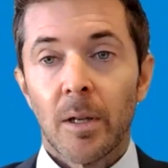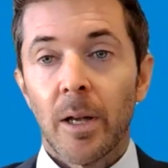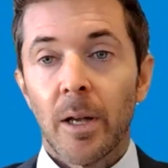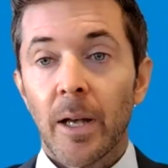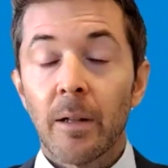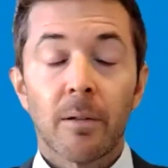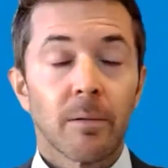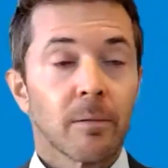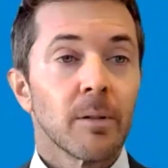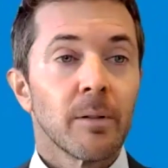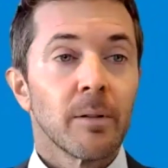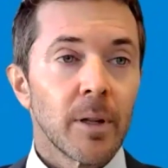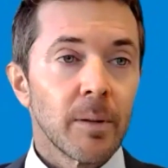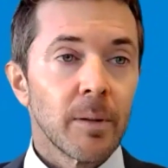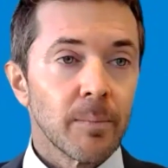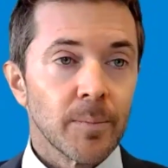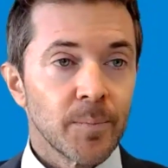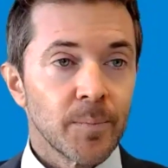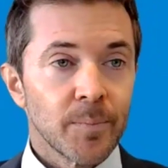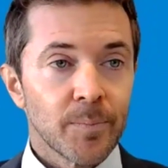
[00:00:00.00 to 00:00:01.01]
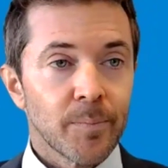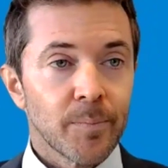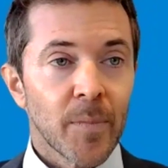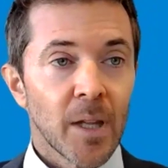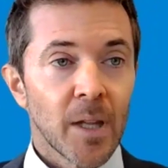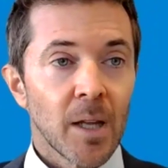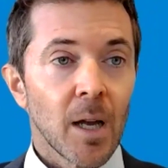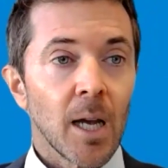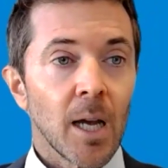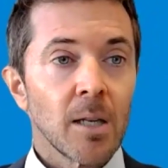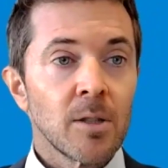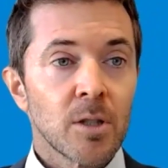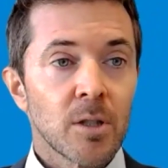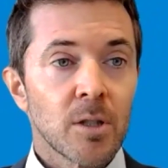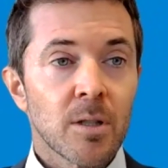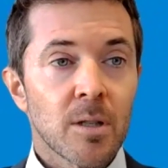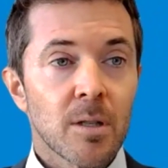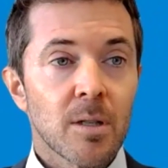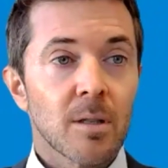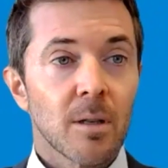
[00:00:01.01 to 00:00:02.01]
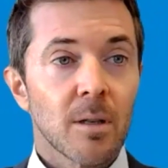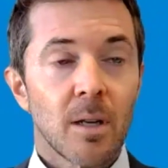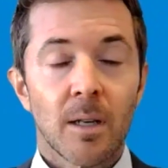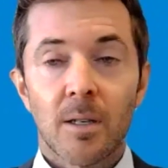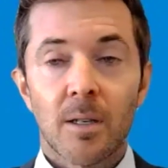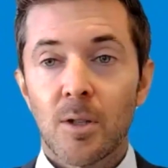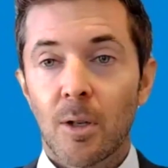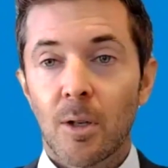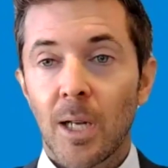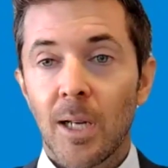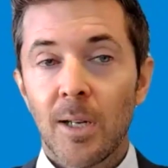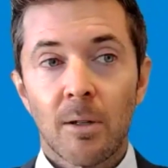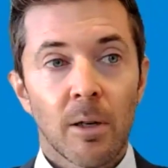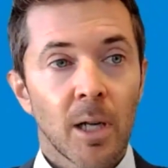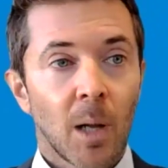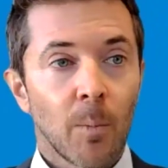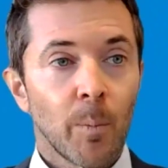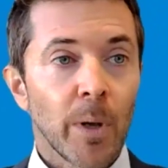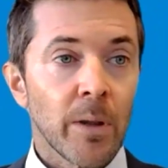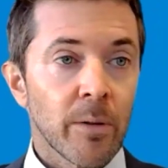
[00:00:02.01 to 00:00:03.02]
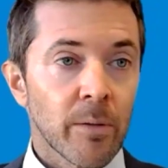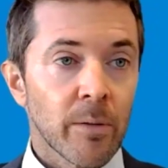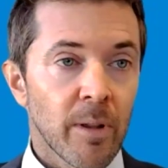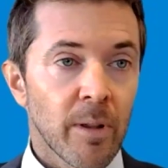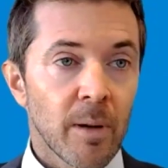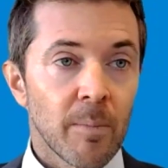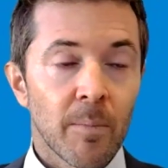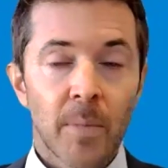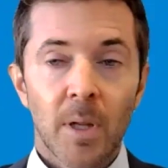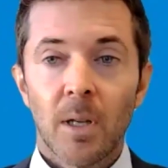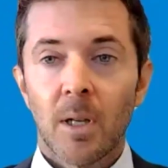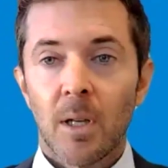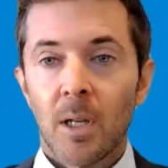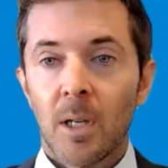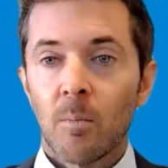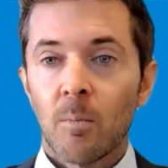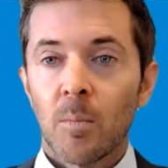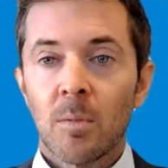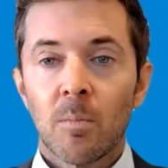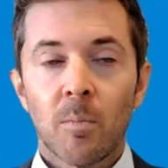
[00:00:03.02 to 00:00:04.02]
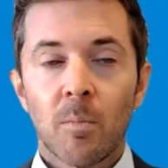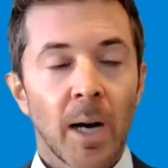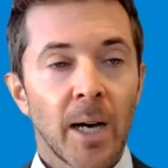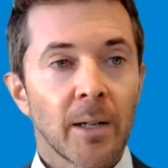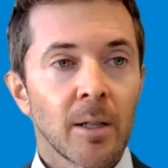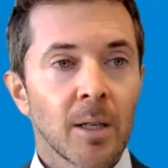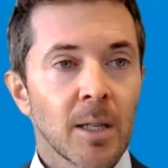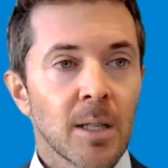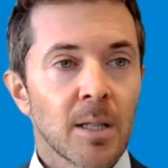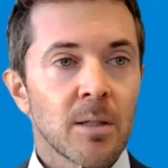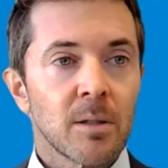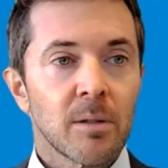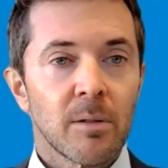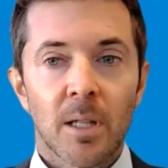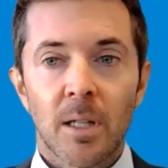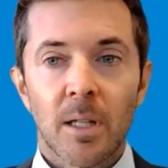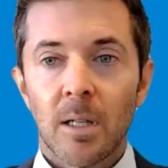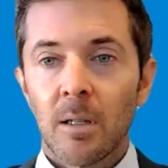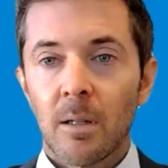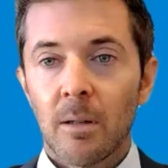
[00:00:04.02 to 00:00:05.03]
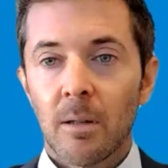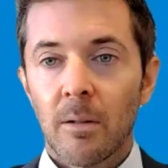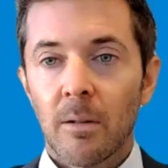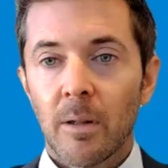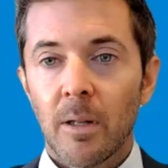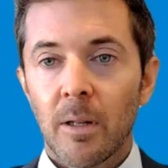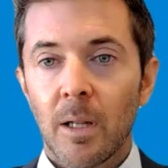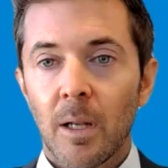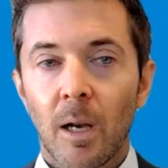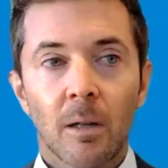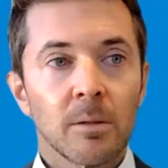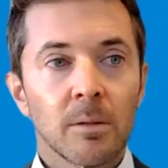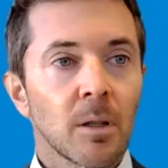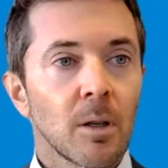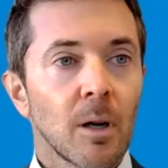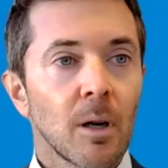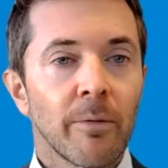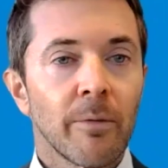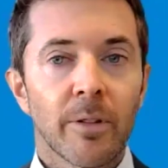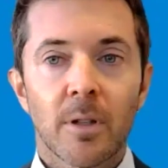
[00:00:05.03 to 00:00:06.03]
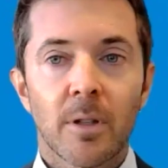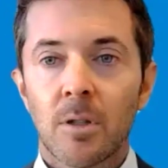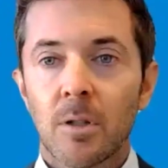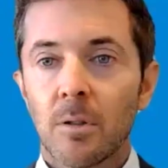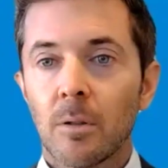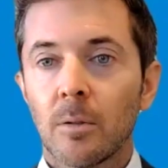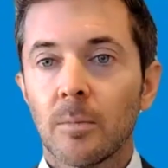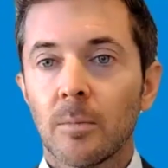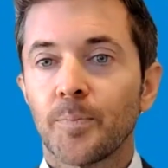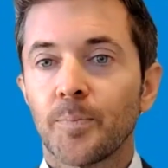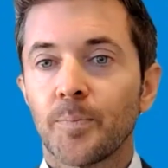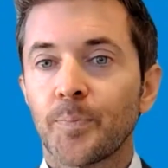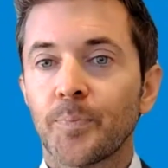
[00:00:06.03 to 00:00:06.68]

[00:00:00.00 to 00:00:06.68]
And their ages certainly don't help either of them, but Biden is the elder of the two.